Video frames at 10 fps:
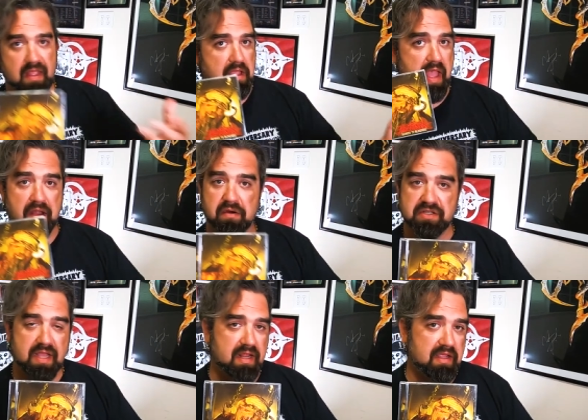
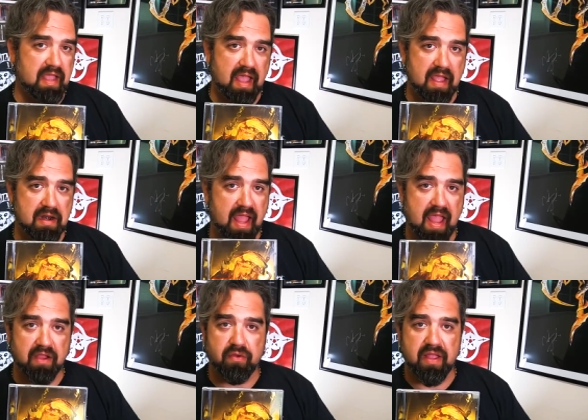energetic and
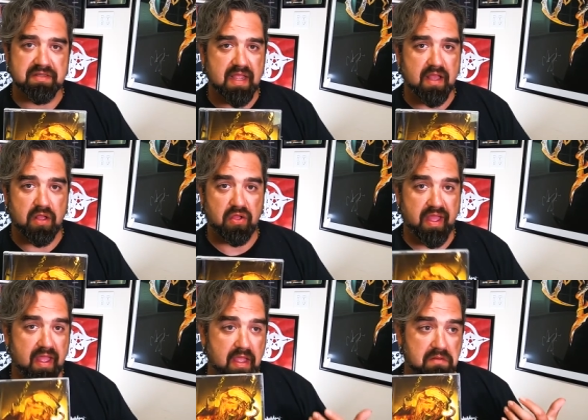angry as hell,
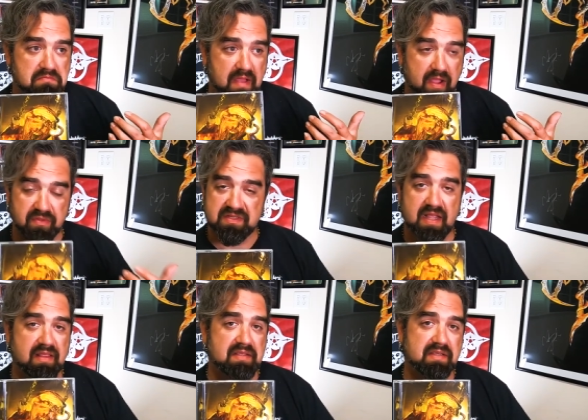and I would
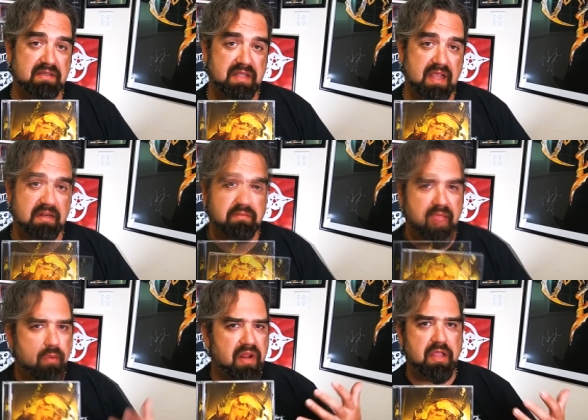say they succeed.
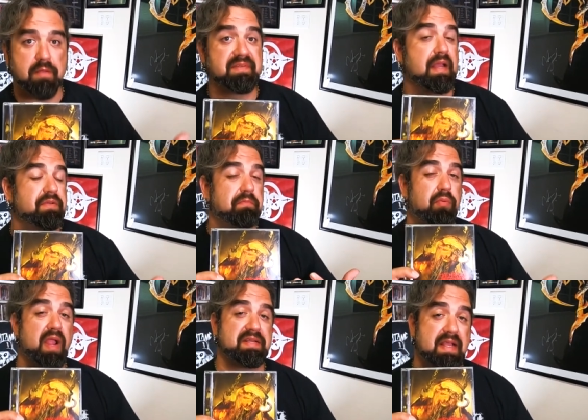And when it comes down to
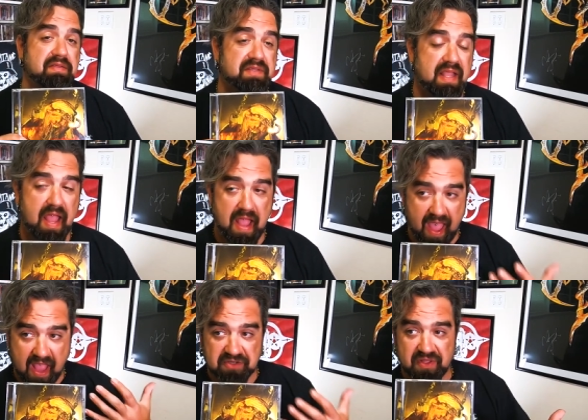breakdowns, they
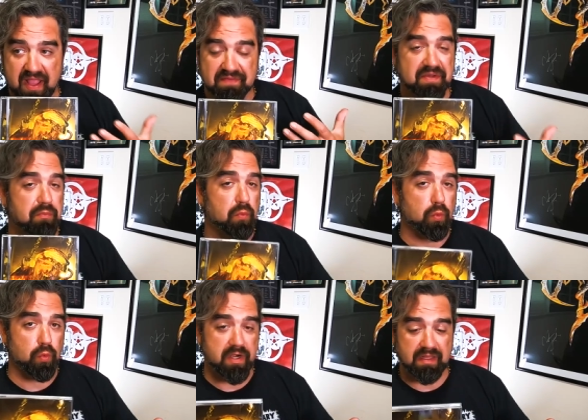actually have
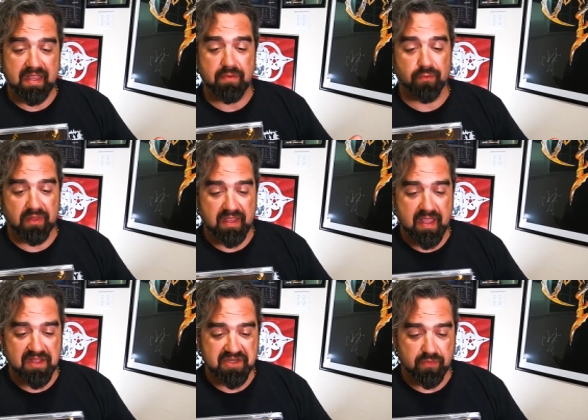some really, really
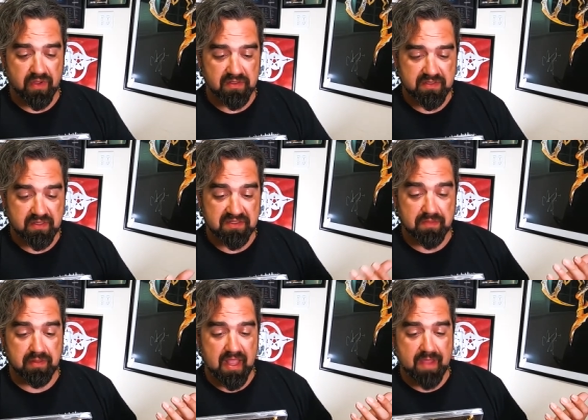catchy ones. The
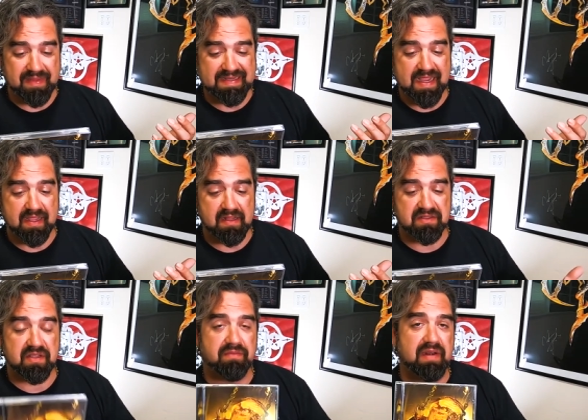sublime
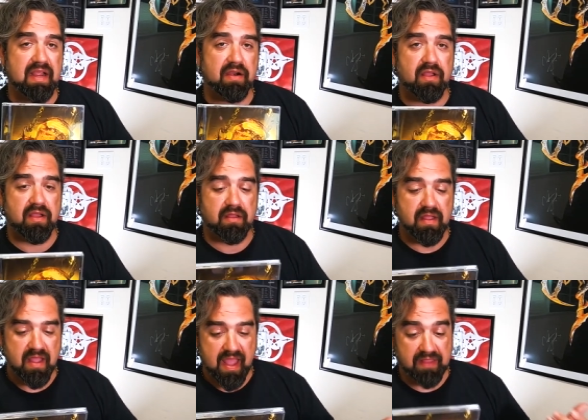decadence of an era
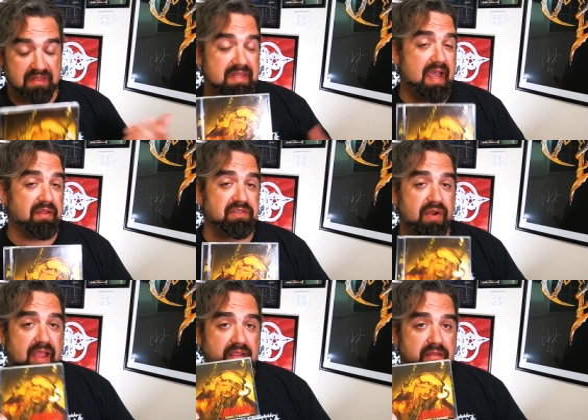and the title
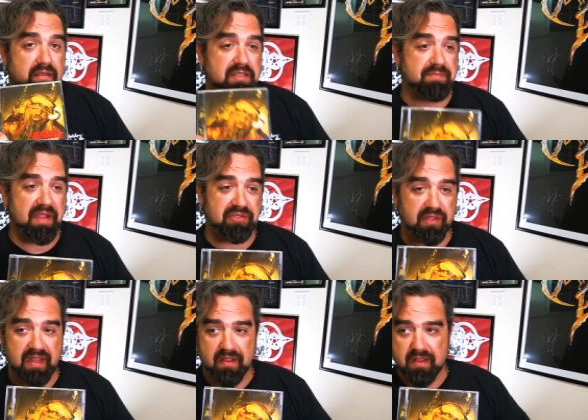track
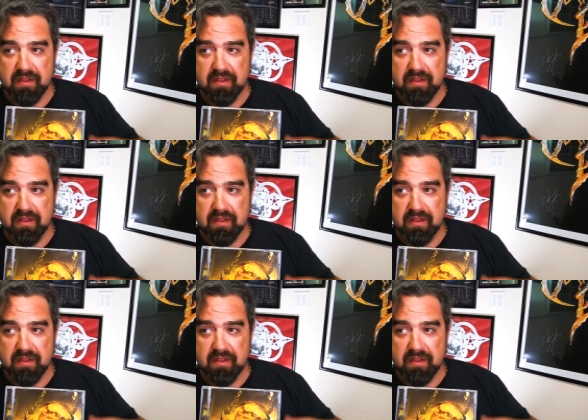especially,